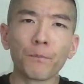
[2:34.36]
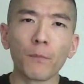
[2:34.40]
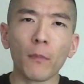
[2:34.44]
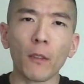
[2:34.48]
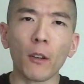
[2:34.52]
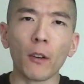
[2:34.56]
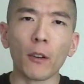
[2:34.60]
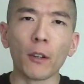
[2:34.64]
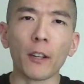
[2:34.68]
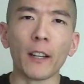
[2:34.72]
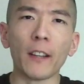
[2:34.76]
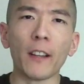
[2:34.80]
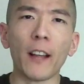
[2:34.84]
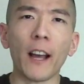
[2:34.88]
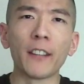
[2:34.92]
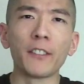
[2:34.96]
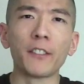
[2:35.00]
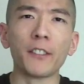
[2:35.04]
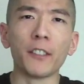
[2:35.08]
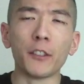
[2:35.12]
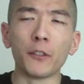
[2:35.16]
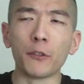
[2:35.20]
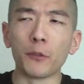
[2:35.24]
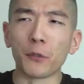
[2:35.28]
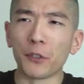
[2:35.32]
Okay,
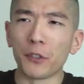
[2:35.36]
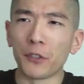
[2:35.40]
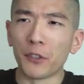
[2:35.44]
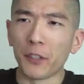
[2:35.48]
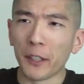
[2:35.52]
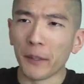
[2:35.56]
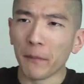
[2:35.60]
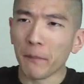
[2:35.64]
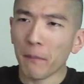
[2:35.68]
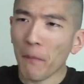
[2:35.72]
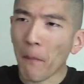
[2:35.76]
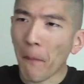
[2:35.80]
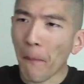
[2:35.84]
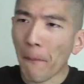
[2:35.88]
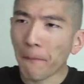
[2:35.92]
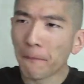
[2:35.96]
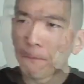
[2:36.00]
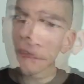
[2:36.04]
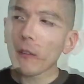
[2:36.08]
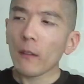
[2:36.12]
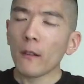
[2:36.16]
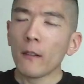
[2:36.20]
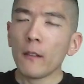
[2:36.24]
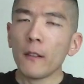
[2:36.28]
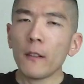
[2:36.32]
that's interesting.
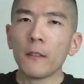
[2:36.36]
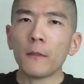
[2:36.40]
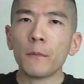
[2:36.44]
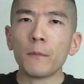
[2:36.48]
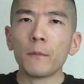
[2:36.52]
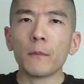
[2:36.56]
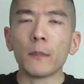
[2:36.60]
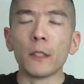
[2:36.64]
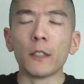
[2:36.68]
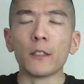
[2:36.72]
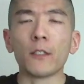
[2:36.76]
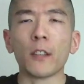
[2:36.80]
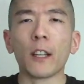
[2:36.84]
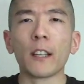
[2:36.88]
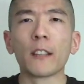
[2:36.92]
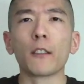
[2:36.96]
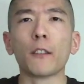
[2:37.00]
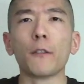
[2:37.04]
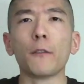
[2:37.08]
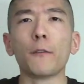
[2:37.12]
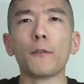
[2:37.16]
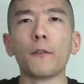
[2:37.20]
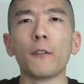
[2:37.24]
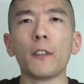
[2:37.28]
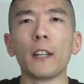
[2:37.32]
It's like
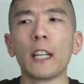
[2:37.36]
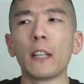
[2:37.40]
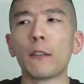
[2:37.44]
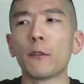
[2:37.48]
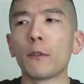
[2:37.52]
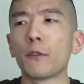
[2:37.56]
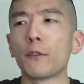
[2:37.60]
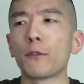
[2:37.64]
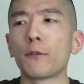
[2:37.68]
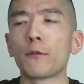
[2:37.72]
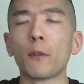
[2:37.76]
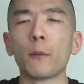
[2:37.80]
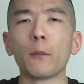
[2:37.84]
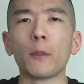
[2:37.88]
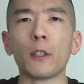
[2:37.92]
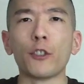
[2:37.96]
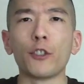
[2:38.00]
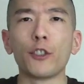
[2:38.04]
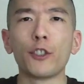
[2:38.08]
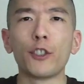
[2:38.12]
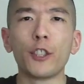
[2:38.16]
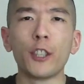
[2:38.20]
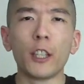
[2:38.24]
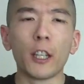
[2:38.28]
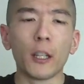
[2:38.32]
the flavors from the
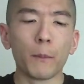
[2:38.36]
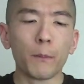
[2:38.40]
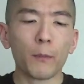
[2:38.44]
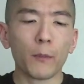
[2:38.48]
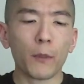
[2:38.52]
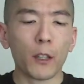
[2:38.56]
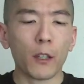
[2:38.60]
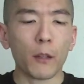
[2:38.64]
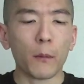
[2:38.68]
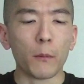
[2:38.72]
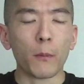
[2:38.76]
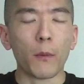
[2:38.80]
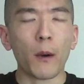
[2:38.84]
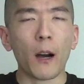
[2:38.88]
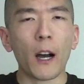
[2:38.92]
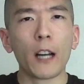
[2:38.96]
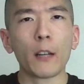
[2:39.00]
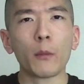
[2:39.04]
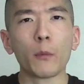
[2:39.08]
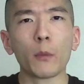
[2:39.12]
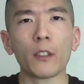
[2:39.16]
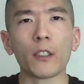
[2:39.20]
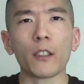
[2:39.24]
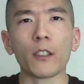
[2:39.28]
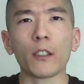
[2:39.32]
chip
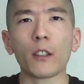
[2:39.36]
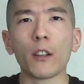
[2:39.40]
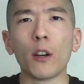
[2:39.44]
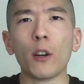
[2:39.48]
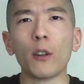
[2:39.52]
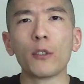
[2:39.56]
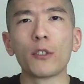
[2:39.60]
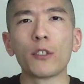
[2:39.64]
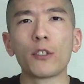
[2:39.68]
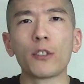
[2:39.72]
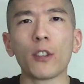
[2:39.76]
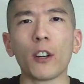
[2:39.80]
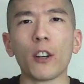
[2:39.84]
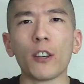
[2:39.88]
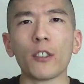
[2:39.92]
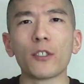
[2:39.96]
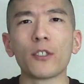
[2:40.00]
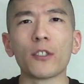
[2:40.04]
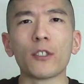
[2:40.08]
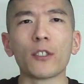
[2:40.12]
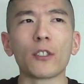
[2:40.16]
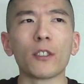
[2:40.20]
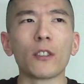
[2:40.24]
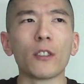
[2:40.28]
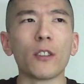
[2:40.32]
combined with the ghost
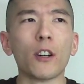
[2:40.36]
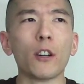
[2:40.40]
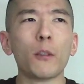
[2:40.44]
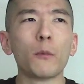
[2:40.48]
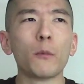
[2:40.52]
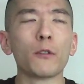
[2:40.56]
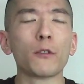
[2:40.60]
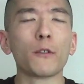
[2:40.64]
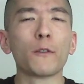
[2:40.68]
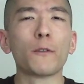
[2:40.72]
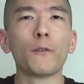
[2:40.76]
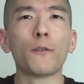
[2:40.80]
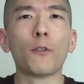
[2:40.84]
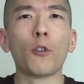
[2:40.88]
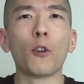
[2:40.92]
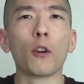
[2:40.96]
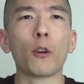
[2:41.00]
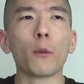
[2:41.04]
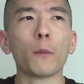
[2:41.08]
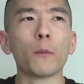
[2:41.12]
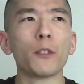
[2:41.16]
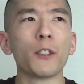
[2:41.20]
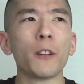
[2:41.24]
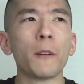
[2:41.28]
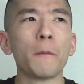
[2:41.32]
salsa almost
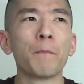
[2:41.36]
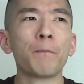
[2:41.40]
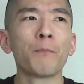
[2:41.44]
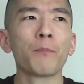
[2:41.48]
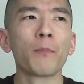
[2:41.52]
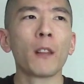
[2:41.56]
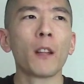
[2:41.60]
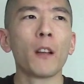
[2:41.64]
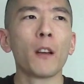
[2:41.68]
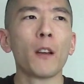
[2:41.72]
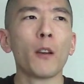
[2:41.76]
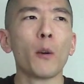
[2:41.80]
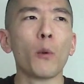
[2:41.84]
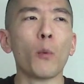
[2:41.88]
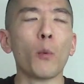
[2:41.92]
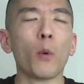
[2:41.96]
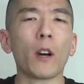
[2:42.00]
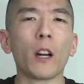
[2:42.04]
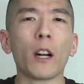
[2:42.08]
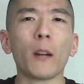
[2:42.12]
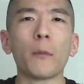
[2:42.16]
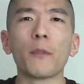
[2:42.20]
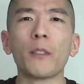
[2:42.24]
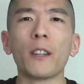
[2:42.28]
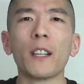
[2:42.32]
formed
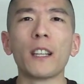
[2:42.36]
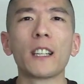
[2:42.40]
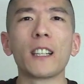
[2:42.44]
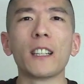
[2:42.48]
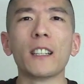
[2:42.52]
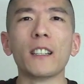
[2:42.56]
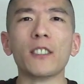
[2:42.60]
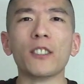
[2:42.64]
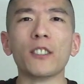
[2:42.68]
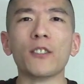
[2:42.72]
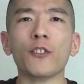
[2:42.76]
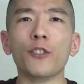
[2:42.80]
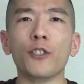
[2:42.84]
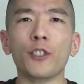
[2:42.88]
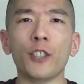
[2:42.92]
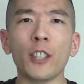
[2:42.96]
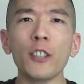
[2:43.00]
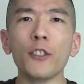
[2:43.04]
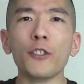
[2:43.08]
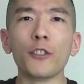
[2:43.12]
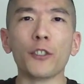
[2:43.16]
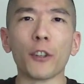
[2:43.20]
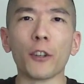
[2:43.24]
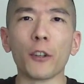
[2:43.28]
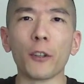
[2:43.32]
what I'm thinking is
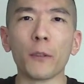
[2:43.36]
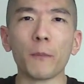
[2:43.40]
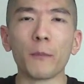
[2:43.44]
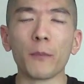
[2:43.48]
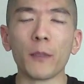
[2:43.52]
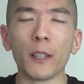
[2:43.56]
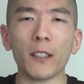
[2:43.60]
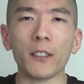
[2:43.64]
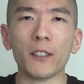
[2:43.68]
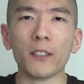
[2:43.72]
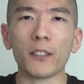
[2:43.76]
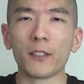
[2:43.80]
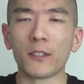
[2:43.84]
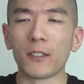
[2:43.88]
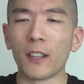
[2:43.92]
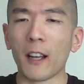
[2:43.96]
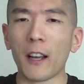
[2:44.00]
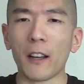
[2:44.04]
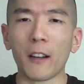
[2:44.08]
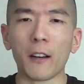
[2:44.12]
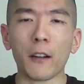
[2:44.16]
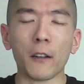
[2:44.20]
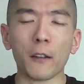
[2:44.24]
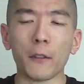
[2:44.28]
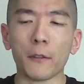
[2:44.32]
ginger
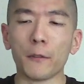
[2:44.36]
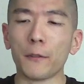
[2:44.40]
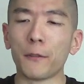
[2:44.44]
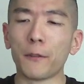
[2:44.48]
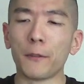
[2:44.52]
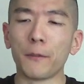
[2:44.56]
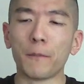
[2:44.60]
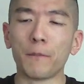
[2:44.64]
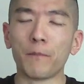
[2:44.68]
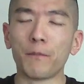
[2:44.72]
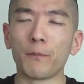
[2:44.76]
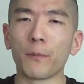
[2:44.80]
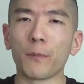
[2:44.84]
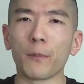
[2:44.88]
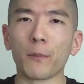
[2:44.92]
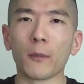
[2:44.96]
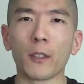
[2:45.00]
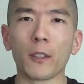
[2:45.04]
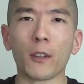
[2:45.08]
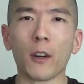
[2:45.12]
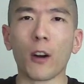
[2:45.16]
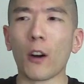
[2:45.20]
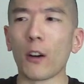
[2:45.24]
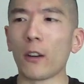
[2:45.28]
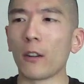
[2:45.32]
instead of
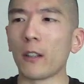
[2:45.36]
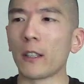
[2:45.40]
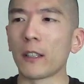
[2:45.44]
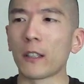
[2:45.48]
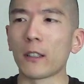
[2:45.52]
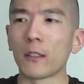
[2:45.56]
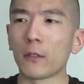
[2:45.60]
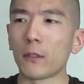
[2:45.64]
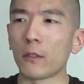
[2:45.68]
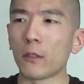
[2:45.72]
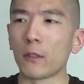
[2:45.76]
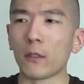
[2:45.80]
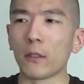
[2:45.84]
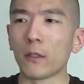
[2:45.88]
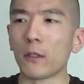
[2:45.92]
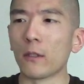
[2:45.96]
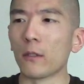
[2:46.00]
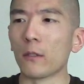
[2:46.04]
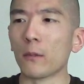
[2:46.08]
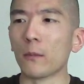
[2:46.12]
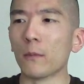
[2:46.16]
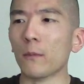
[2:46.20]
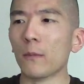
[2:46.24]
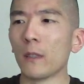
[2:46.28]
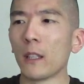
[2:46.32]
garlic
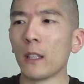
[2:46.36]
or